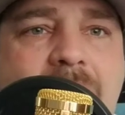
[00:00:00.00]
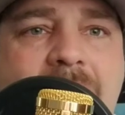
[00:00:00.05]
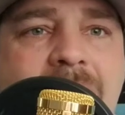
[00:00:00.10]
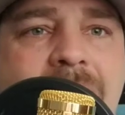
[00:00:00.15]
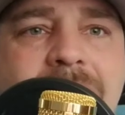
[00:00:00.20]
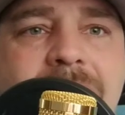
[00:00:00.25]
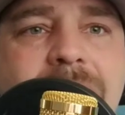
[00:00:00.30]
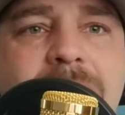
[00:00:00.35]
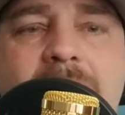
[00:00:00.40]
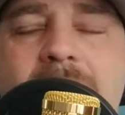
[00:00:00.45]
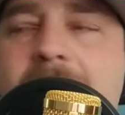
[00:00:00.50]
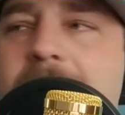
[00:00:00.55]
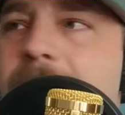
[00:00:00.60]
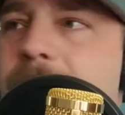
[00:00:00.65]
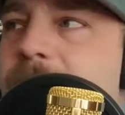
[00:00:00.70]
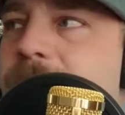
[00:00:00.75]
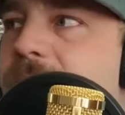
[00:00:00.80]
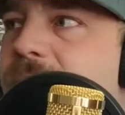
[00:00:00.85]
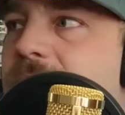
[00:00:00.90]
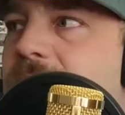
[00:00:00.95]
I
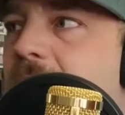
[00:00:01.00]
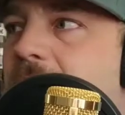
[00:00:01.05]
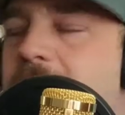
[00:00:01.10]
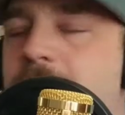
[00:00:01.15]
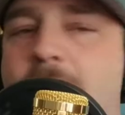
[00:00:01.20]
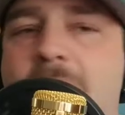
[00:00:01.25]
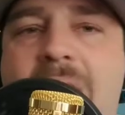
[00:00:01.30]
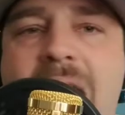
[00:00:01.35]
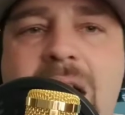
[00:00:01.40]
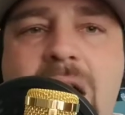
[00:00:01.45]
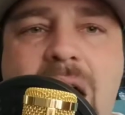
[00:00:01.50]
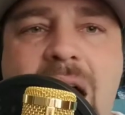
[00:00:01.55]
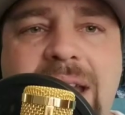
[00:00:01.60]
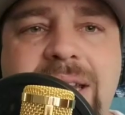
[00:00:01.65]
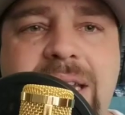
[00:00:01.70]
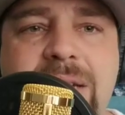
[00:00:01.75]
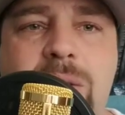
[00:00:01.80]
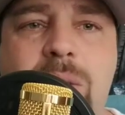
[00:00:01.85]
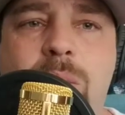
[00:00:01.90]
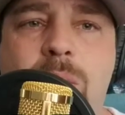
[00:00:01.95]
don't know.
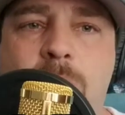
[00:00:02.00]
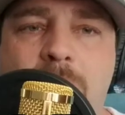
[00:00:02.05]
I did